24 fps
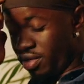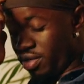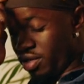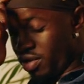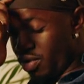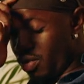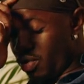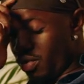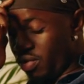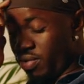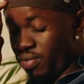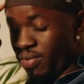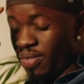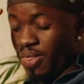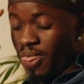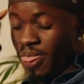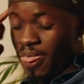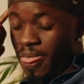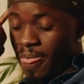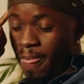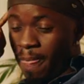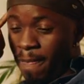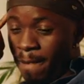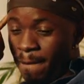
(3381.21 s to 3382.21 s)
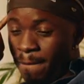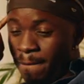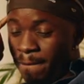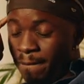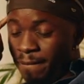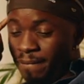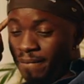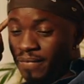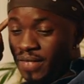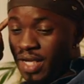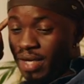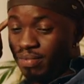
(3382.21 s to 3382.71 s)
so
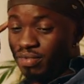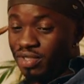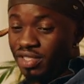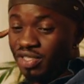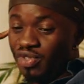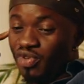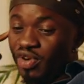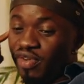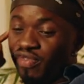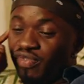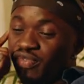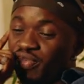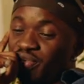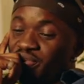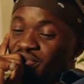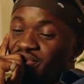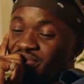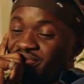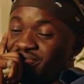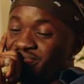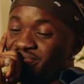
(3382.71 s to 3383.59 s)
I'm just grateful.